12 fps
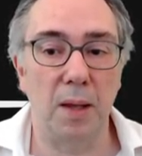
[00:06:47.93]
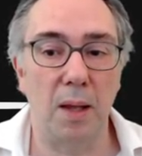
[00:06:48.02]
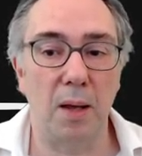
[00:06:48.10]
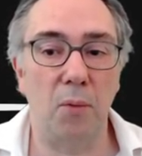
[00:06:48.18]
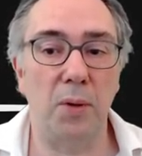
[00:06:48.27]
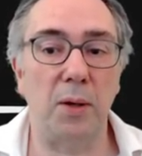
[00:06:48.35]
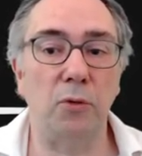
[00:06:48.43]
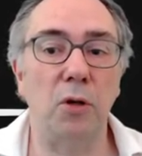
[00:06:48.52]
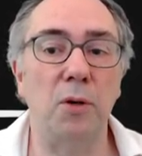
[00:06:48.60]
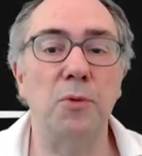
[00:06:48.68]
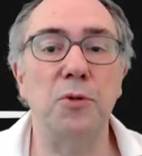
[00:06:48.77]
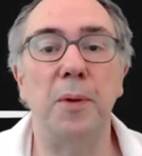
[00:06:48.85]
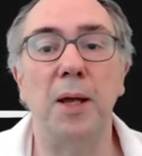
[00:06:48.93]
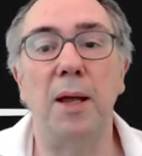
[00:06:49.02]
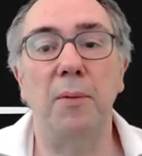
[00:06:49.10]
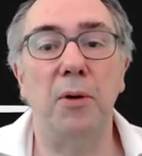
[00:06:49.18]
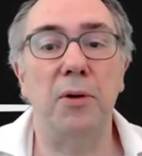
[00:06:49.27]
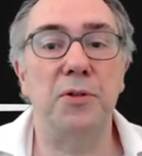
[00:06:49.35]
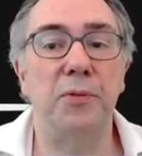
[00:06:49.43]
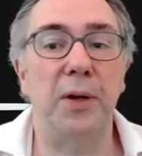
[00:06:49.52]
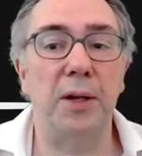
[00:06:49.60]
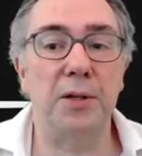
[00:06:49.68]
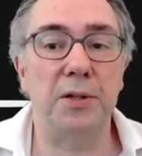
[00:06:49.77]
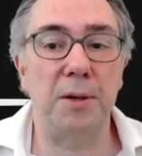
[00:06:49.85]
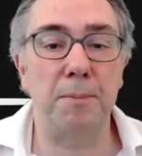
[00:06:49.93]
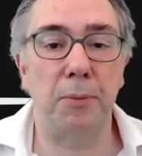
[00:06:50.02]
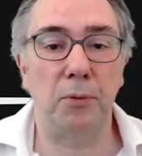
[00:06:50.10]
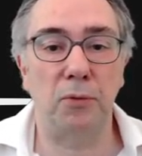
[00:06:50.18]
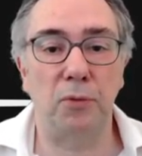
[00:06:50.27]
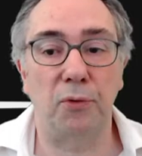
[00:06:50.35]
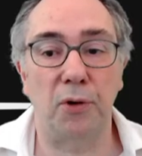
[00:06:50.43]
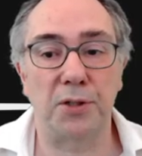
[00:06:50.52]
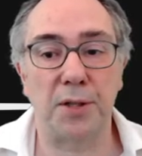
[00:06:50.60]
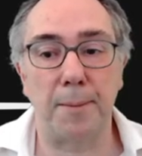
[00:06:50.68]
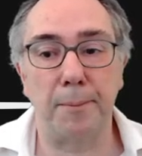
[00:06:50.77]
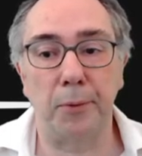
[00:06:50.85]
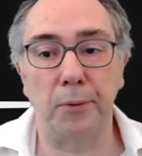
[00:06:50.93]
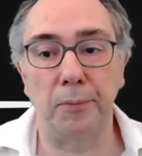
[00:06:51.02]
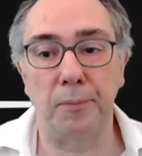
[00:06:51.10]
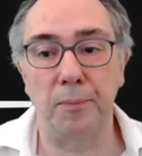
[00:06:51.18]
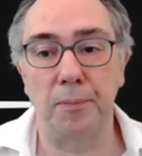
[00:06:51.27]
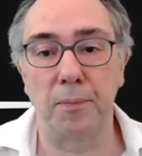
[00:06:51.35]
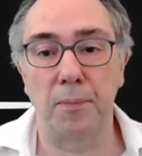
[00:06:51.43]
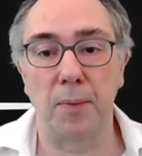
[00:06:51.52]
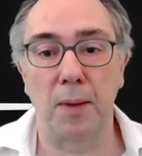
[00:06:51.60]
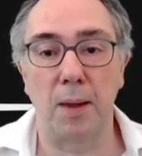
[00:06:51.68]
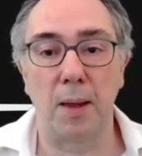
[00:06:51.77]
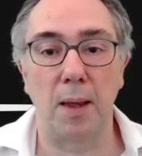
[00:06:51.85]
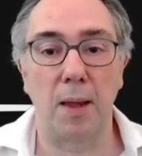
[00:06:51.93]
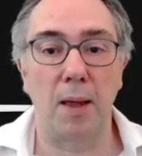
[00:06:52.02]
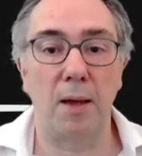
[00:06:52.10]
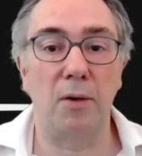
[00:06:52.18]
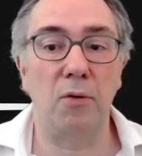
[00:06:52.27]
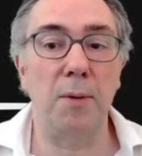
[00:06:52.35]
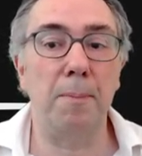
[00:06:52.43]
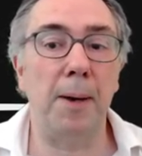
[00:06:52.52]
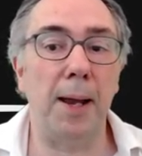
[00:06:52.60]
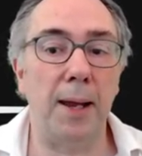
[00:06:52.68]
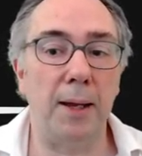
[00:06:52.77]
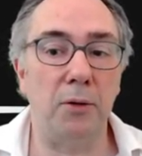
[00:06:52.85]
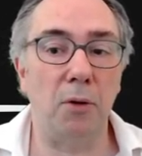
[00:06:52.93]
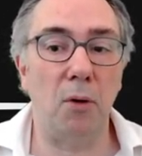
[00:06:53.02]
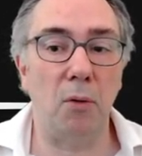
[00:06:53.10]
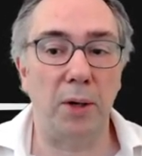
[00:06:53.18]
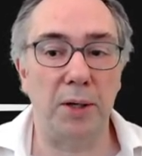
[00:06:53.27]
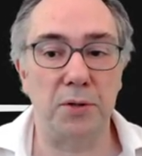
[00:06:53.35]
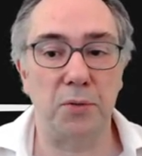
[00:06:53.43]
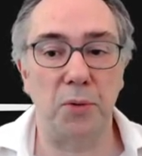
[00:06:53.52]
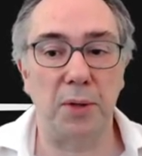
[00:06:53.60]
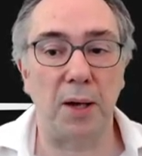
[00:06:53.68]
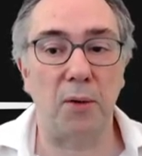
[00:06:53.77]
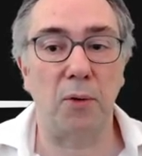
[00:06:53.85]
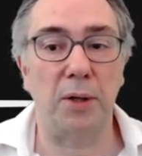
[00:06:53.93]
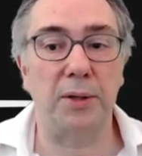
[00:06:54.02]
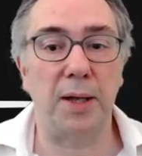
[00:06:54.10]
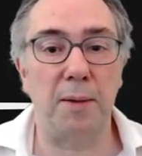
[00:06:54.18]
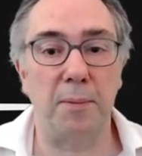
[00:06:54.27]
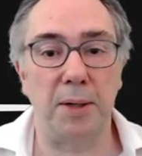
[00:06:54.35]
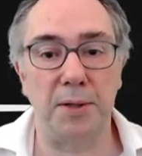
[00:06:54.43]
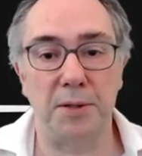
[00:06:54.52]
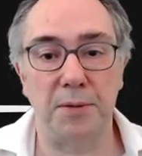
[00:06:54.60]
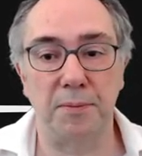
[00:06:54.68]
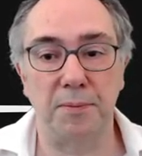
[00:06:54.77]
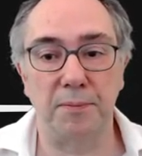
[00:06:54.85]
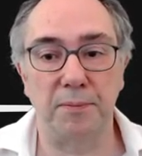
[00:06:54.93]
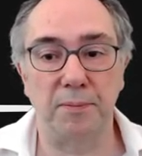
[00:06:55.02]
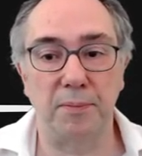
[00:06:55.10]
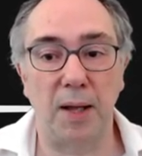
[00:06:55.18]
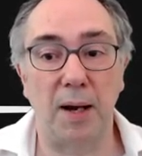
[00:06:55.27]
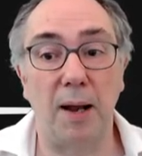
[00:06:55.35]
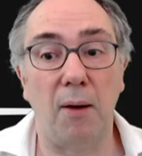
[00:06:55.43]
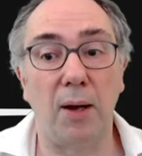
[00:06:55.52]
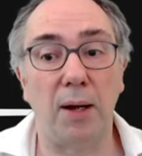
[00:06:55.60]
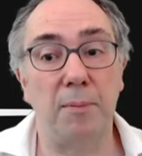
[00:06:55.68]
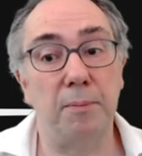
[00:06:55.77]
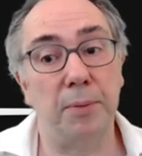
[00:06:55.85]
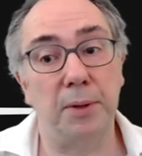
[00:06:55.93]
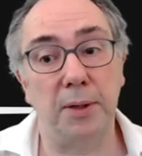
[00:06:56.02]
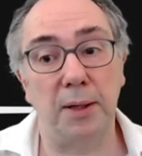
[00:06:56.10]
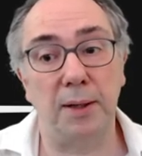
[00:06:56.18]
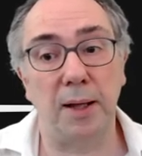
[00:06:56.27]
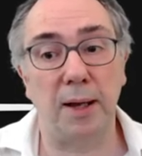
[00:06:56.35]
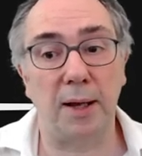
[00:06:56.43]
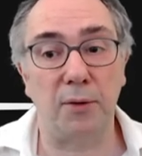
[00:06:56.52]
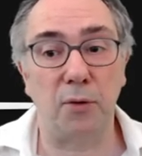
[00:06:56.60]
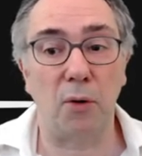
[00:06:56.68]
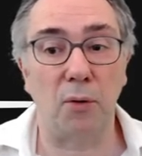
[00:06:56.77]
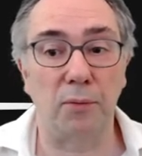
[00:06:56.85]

With autonomous behavior, it's very simple to, for example, replay drawings with accurate timings. And now I can pretend that I can draw.